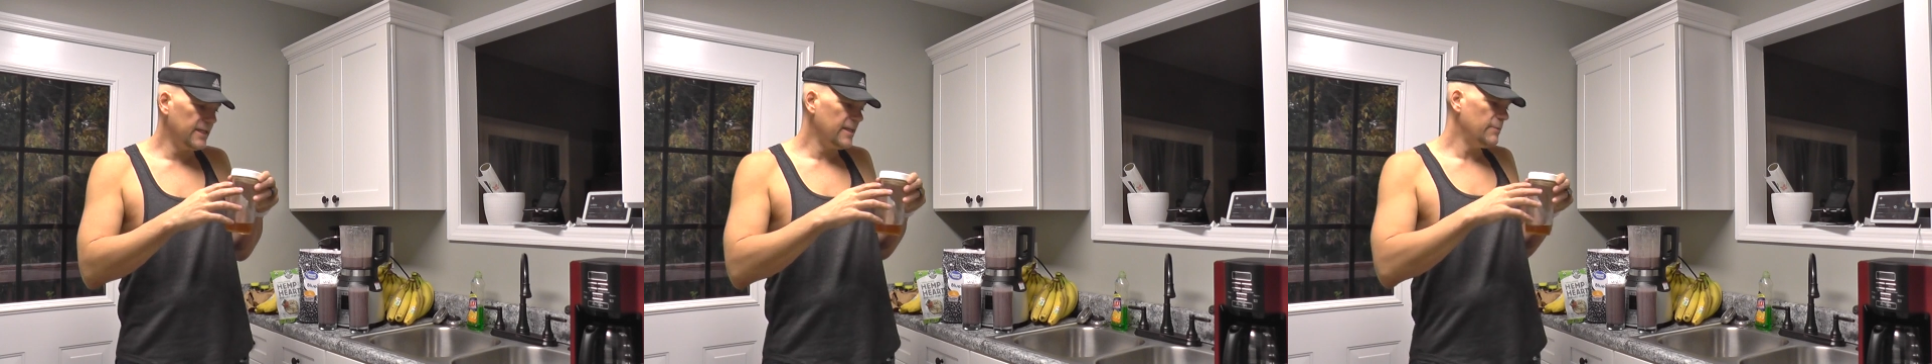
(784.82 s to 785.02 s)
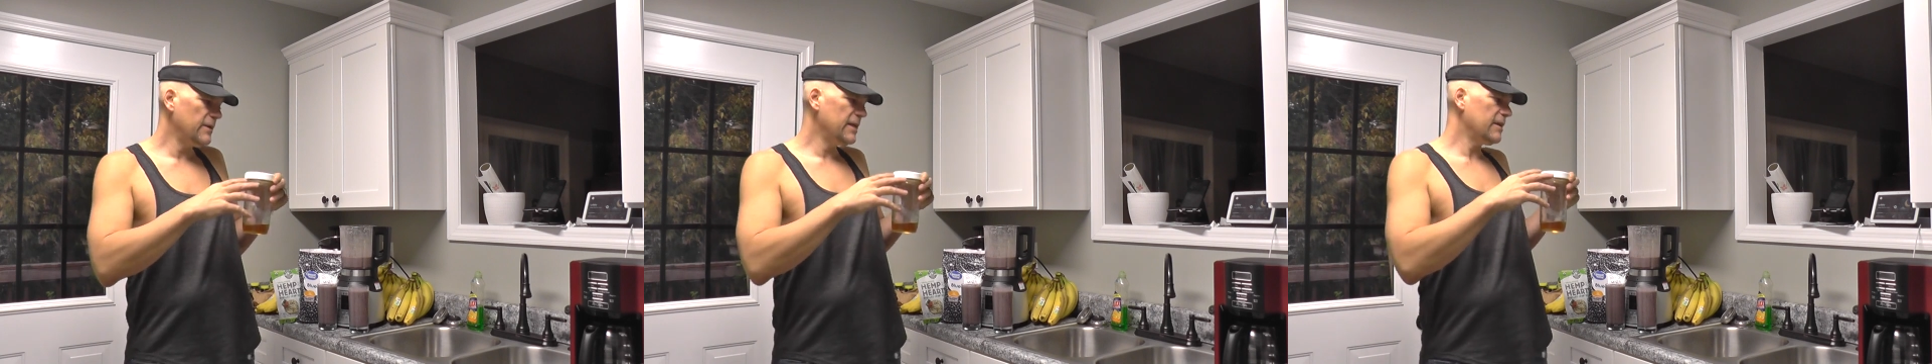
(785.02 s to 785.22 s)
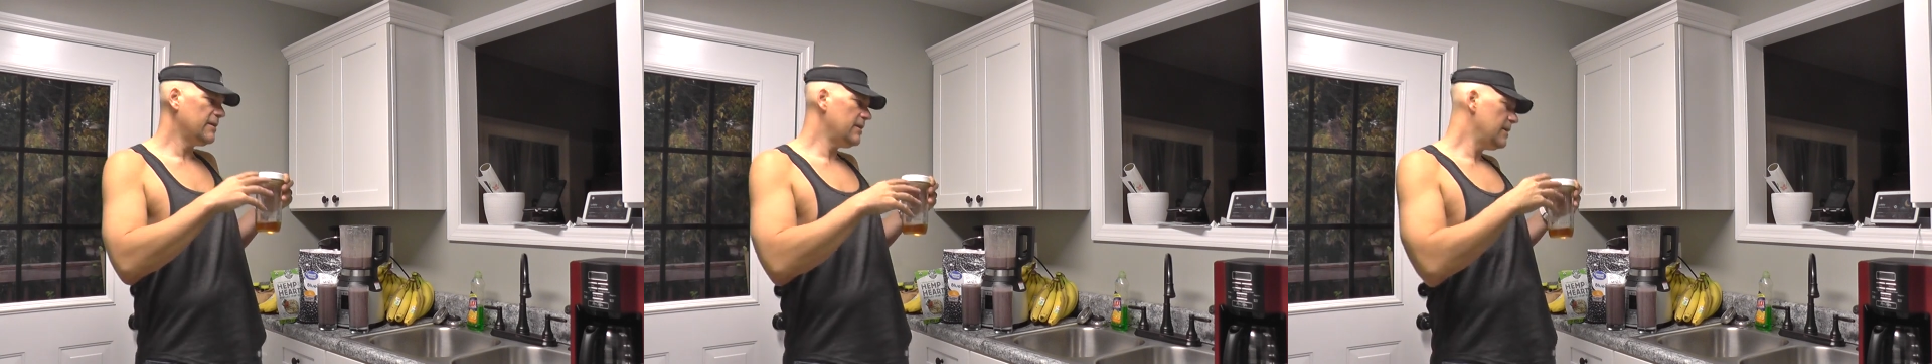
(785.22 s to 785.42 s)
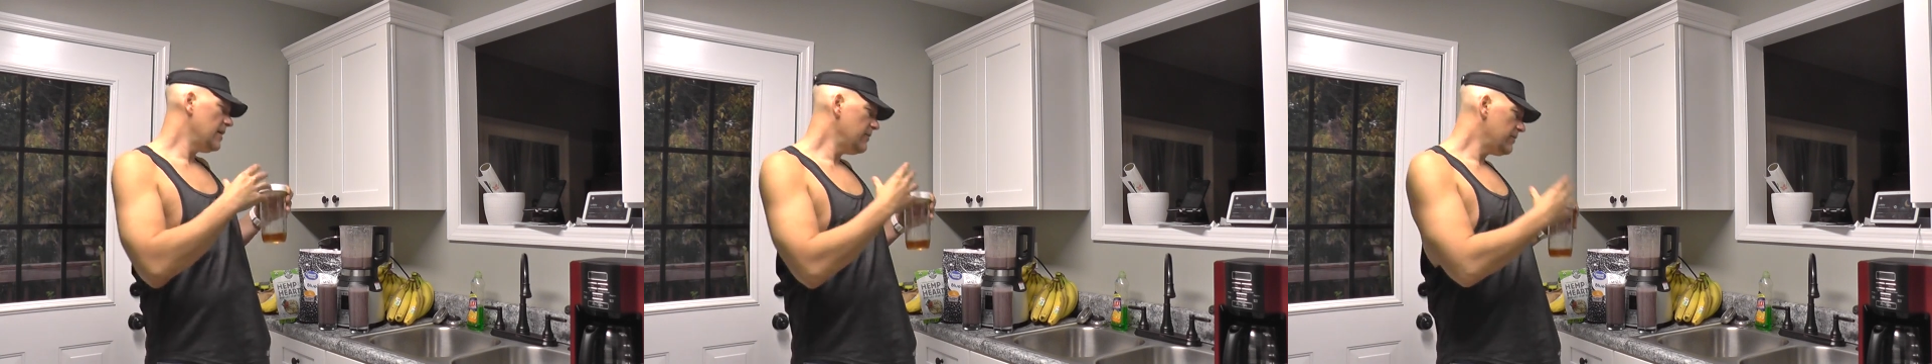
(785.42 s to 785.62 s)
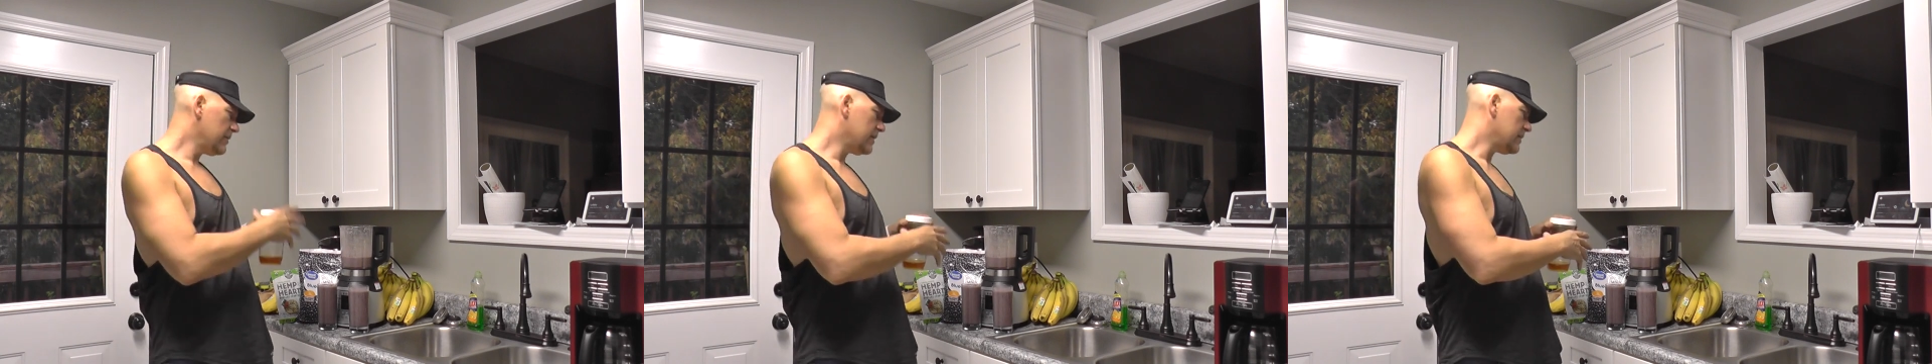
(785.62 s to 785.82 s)
can make
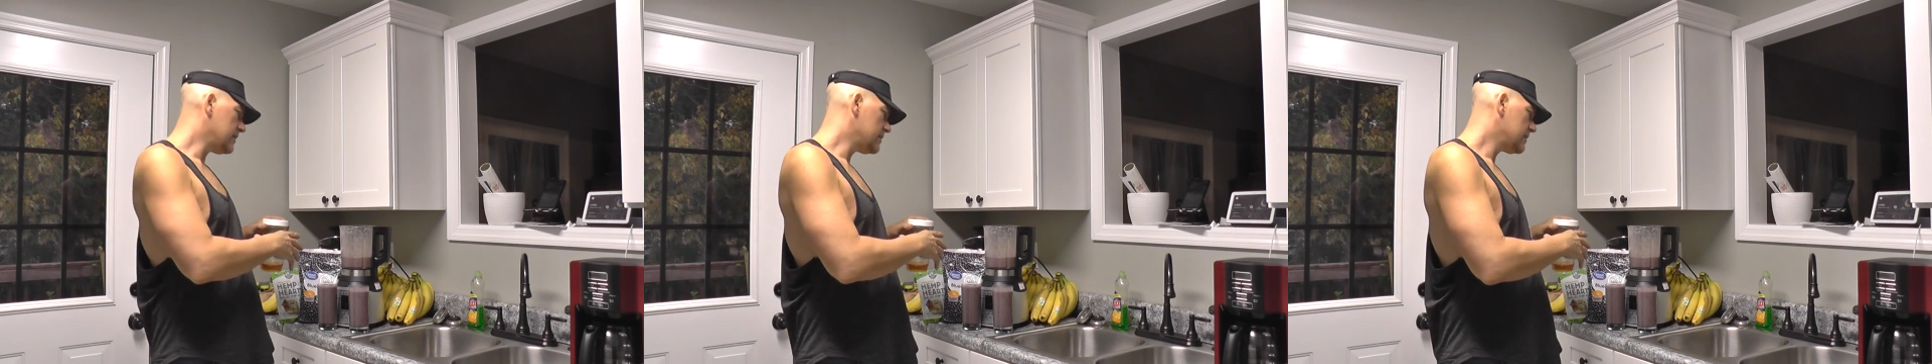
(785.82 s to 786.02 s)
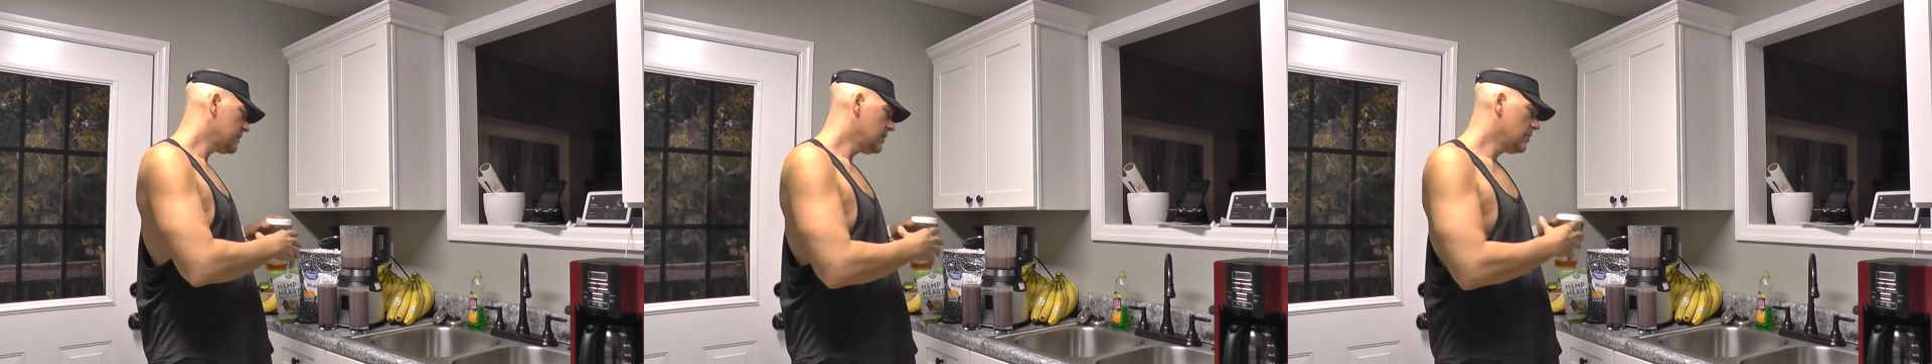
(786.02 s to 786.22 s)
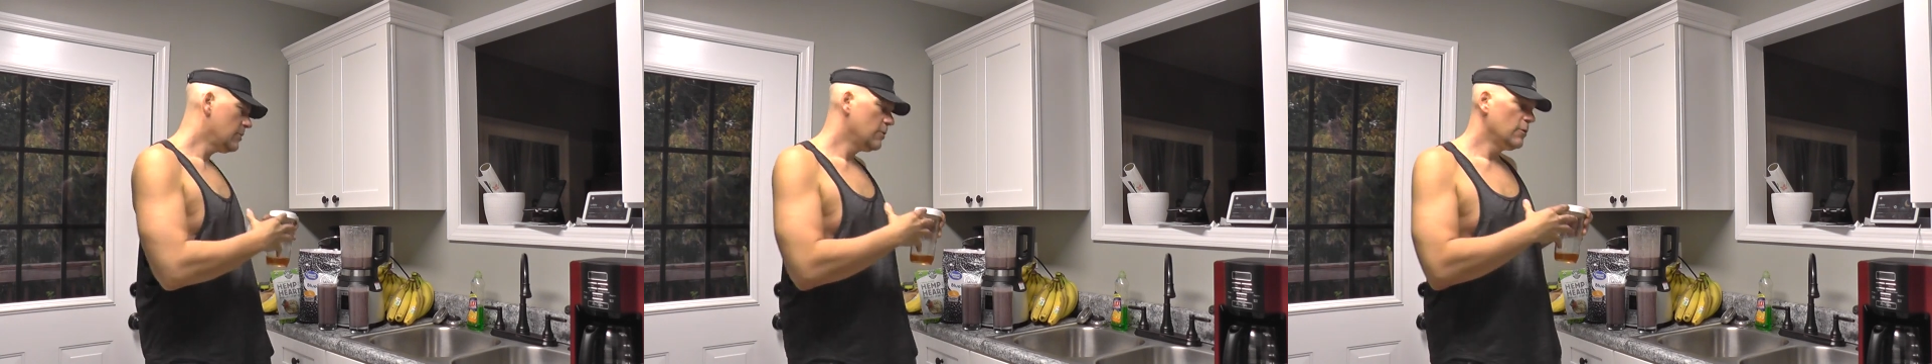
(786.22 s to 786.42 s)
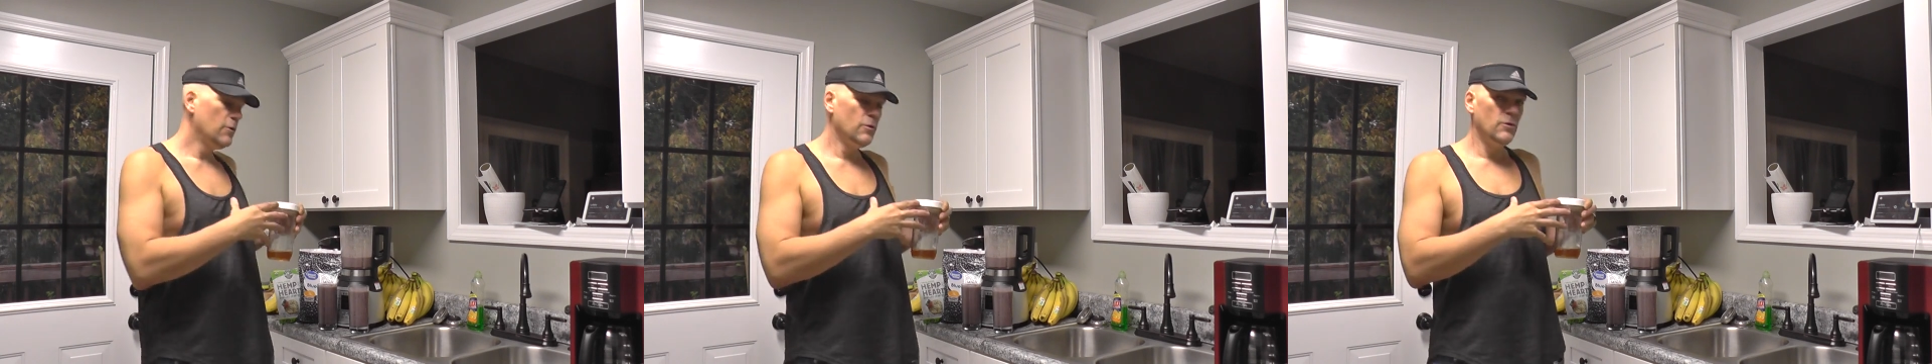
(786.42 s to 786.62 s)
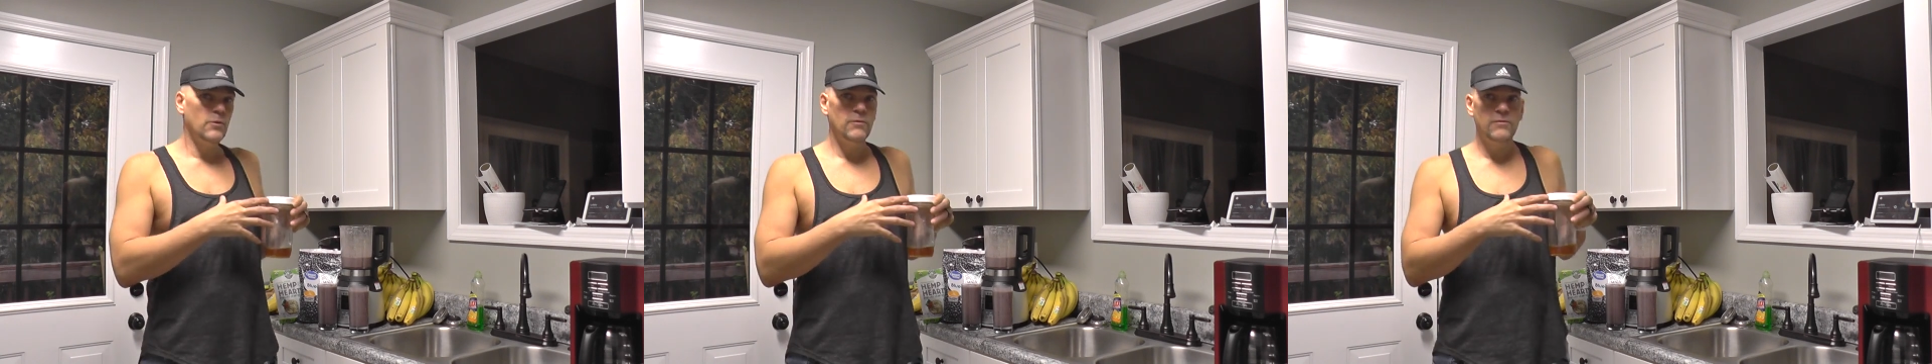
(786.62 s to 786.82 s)
enough of these
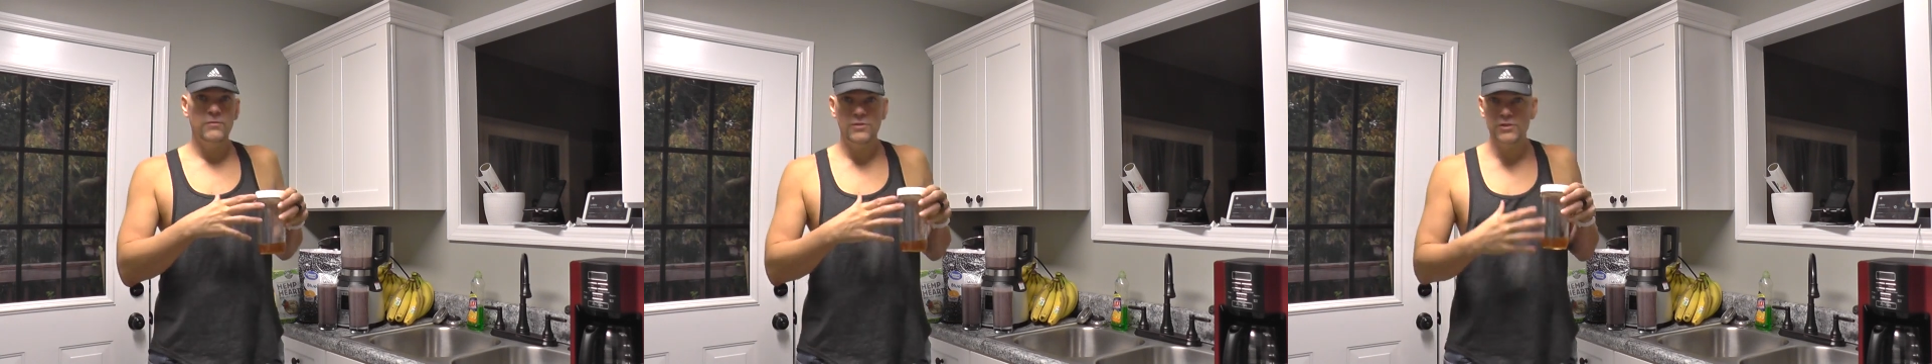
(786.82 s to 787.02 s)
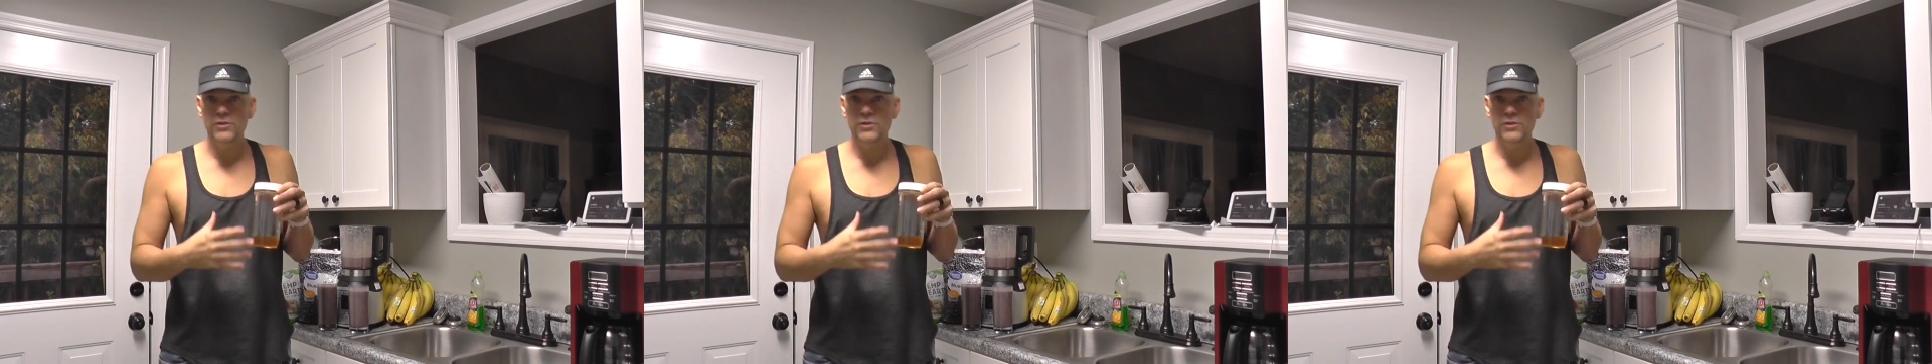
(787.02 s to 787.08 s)
for